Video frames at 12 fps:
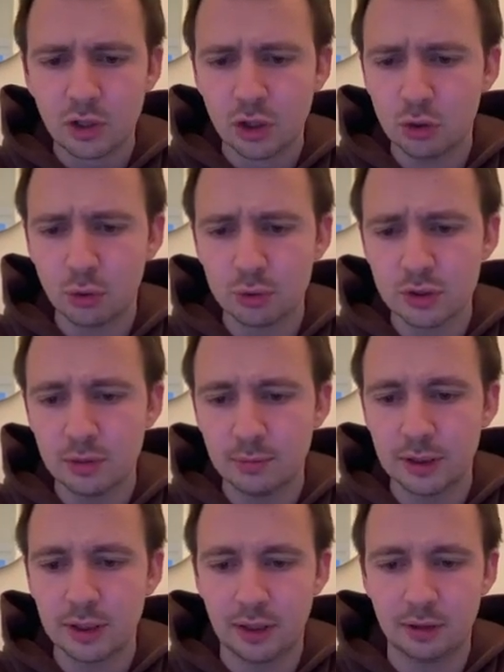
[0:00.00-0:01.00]
you will
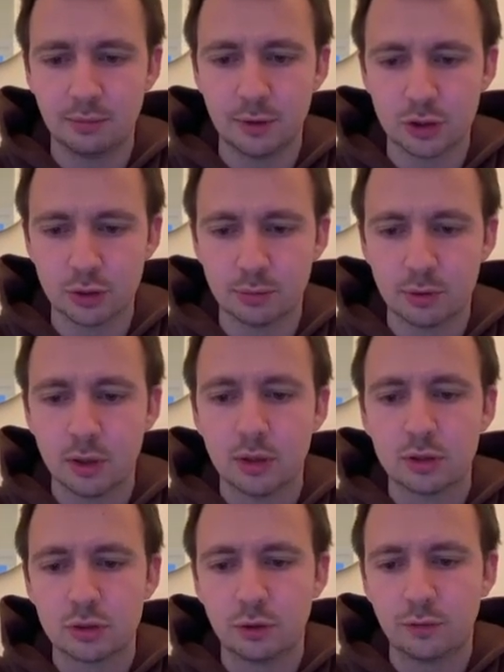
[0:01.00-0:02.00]
simply take the bishop.
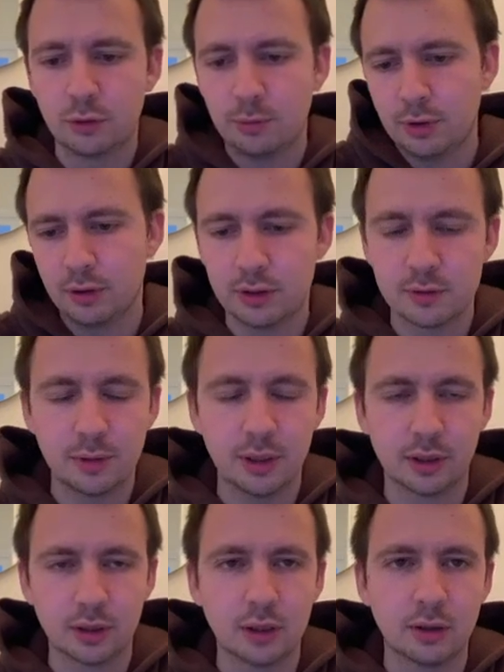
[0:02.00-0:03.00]
So if your opponent is paying